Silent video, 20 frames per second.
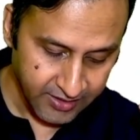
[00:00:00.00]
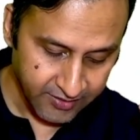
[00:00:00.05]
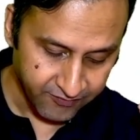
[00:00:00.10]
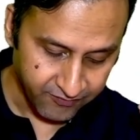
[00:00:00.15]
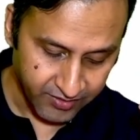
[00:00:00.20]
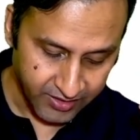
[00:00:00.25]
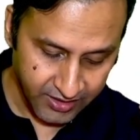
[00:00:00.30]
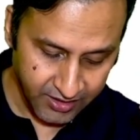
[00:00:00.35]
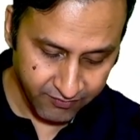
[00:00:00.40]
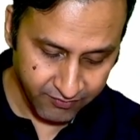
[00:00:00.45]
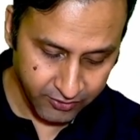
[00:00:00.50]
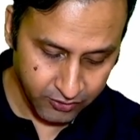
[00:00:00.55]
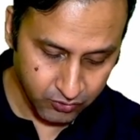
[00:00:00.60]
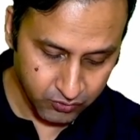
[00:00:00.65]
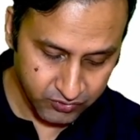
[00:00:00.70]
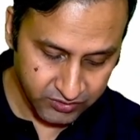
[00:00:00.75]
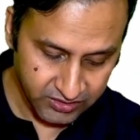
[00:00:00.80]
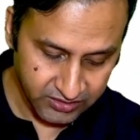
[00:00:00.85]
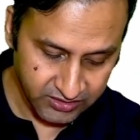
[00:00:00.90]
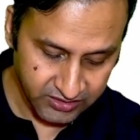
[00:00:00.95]
Whenever you
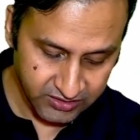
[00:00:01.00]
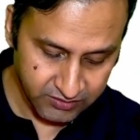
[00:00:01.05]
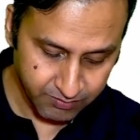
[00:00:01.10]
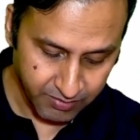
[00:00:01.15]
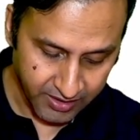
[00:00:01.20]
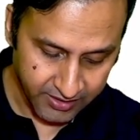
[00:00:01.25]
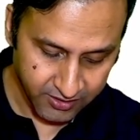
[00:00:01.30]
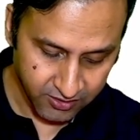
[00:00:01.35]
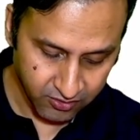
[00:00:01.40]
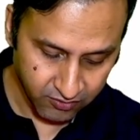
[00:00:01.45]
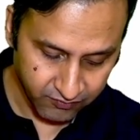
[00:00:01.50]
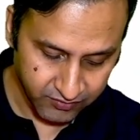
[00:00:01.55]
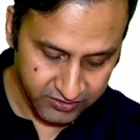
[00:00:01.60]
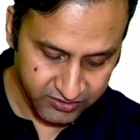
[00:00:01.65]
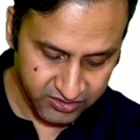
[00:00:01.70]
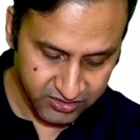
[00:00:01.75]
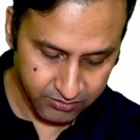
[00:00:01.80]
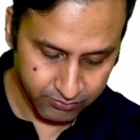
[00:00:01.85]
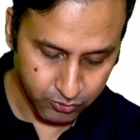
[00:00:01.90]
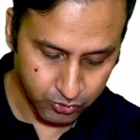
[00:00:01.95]
see this pattern of
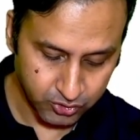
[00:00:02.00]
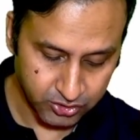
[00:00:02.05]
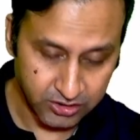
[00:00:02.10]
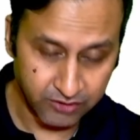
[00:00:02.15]
distribution